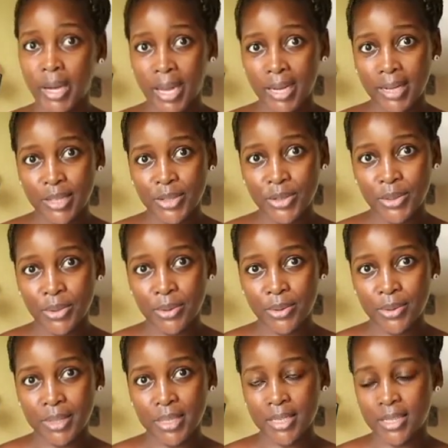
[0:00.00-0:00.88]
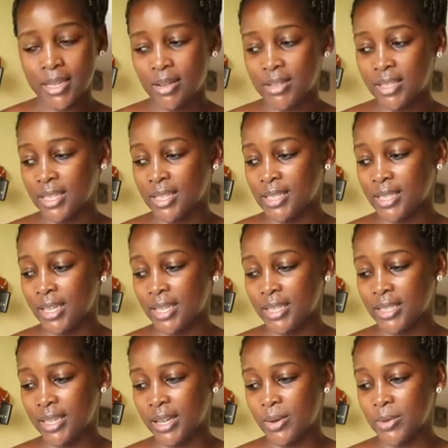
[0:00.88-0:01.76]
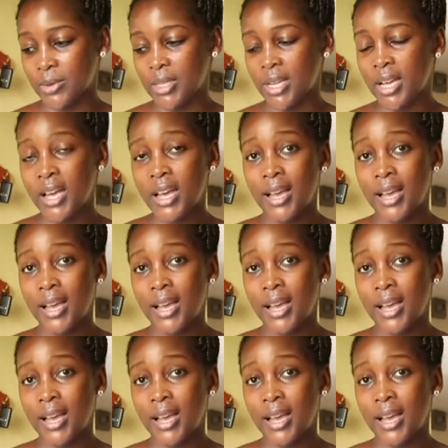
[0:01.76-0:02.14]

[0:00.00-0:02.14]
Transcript: I need to use it, I'll just take it out.